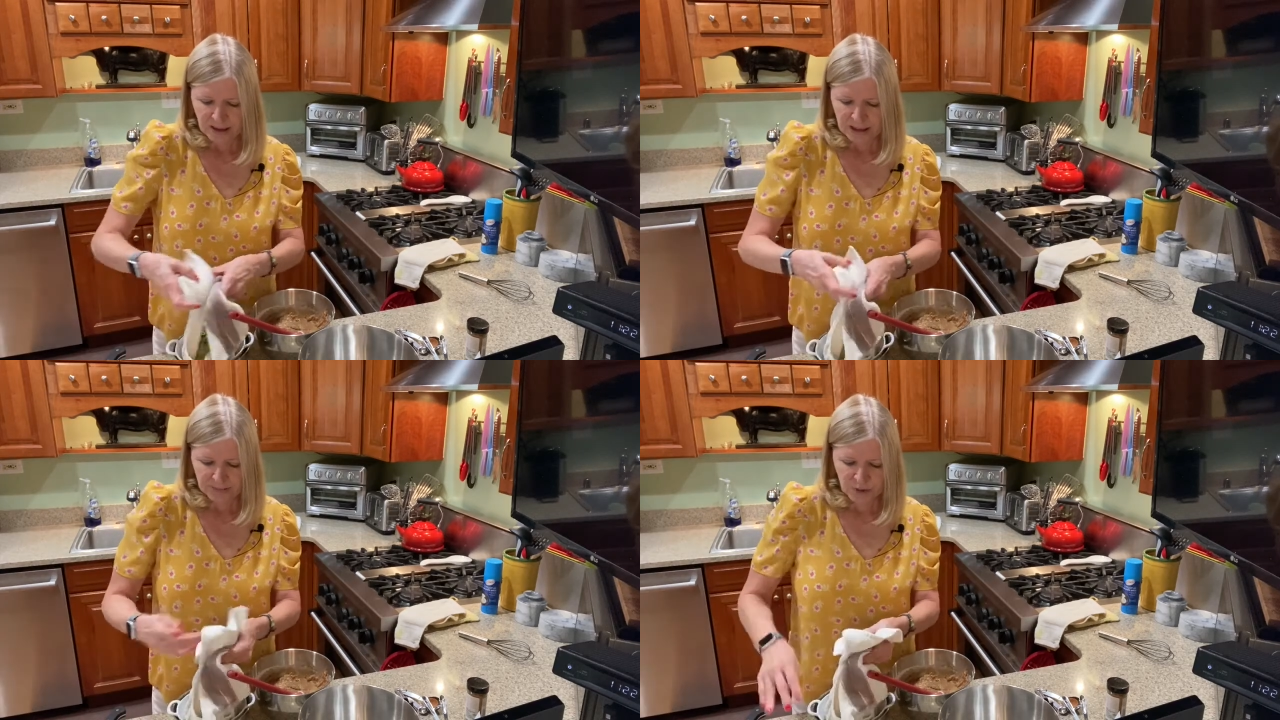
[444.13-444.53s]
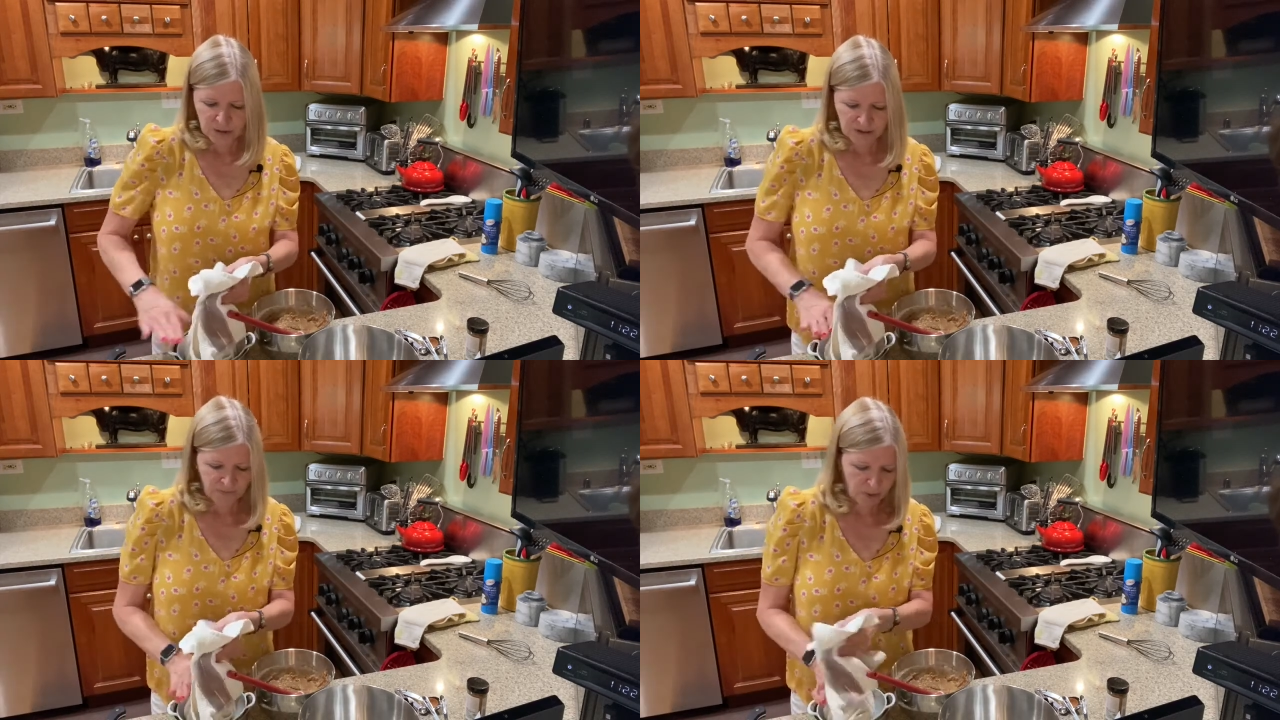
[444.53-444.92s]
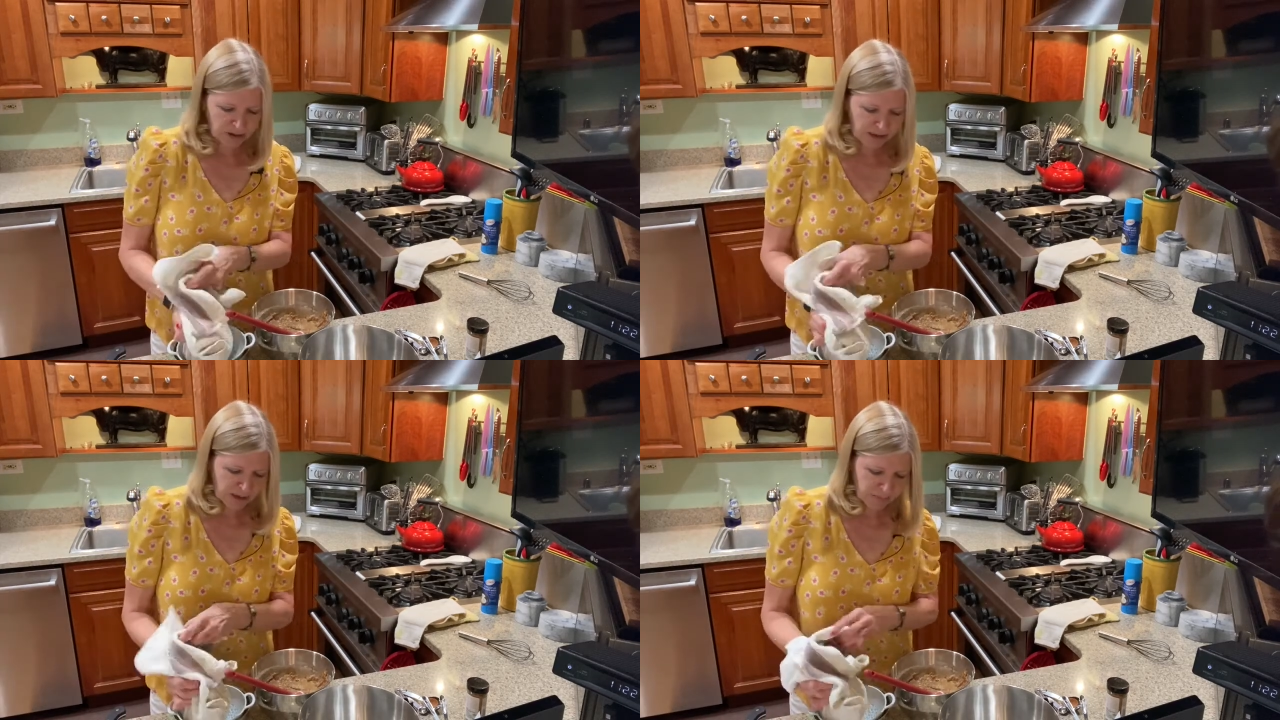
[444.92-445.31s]
I'm going to
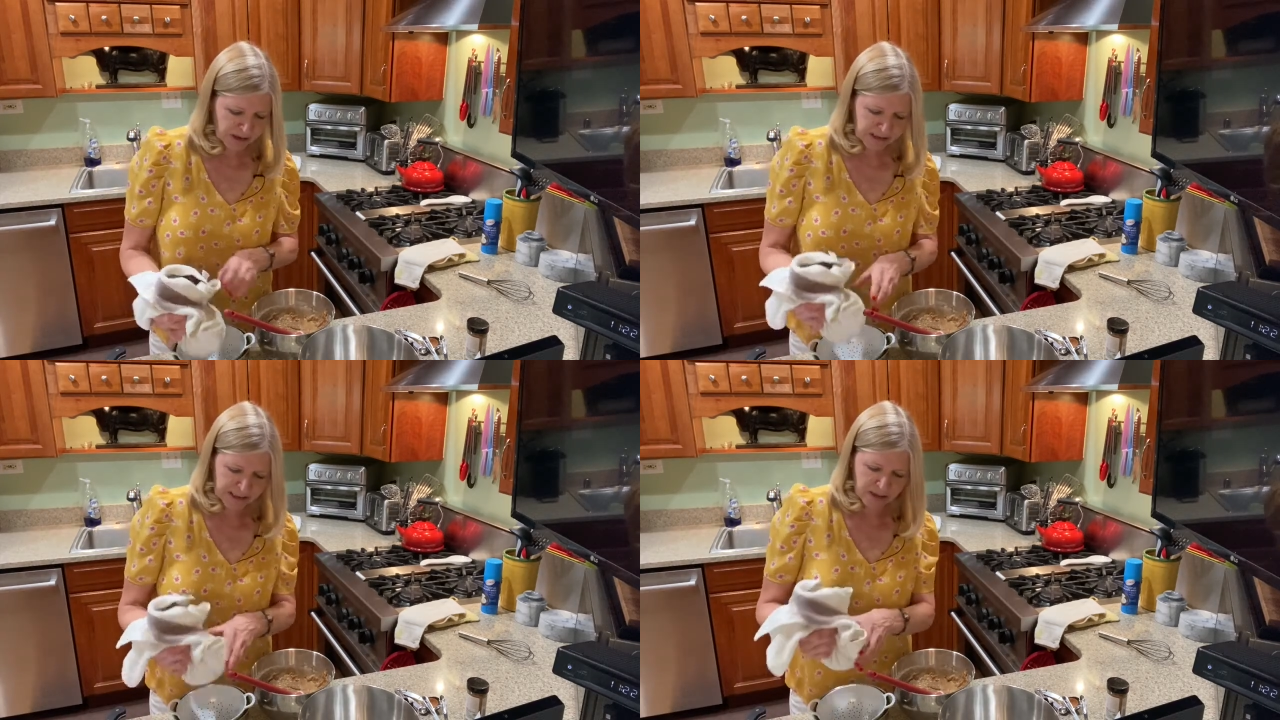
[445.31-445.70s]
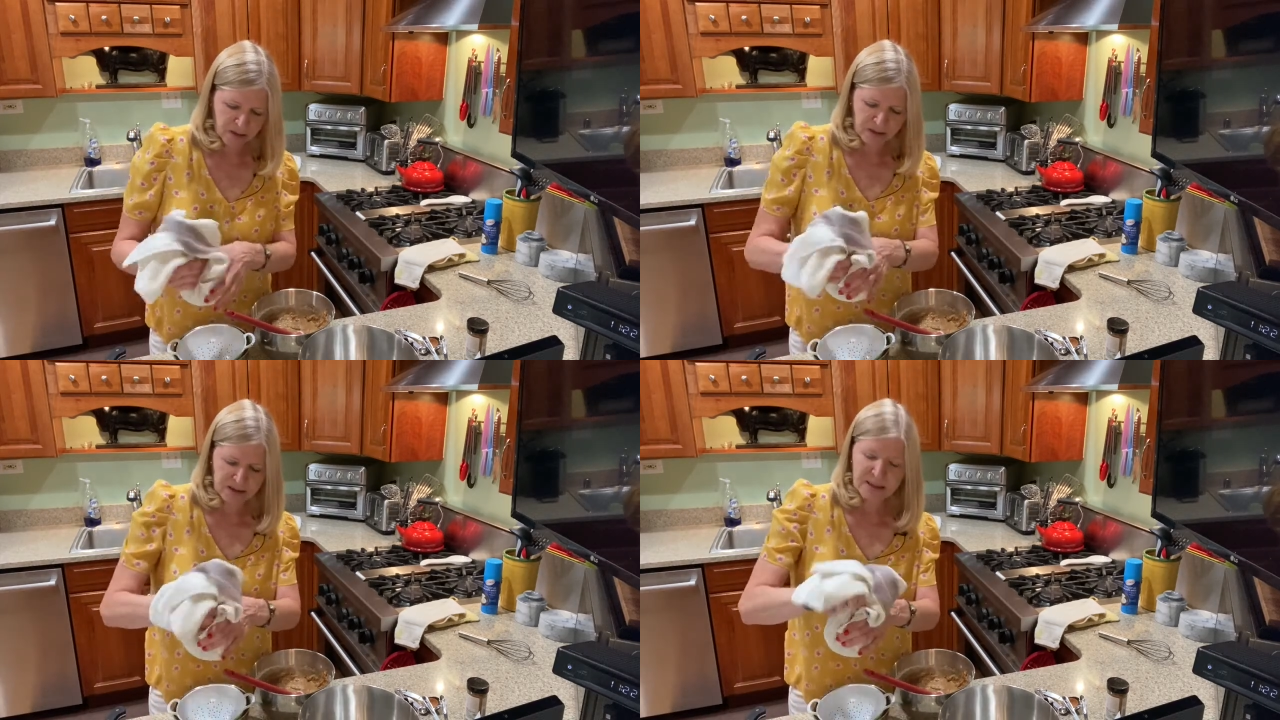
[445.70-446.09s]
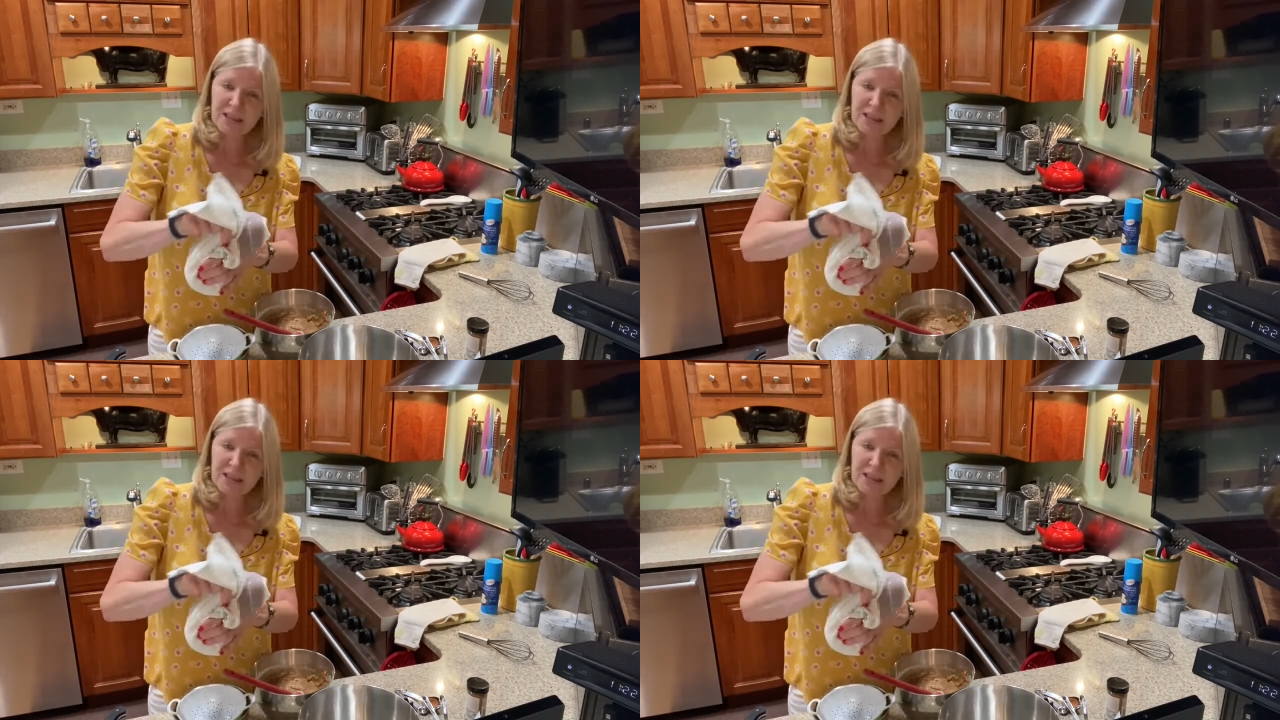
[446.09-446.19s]
fold it up in the towel,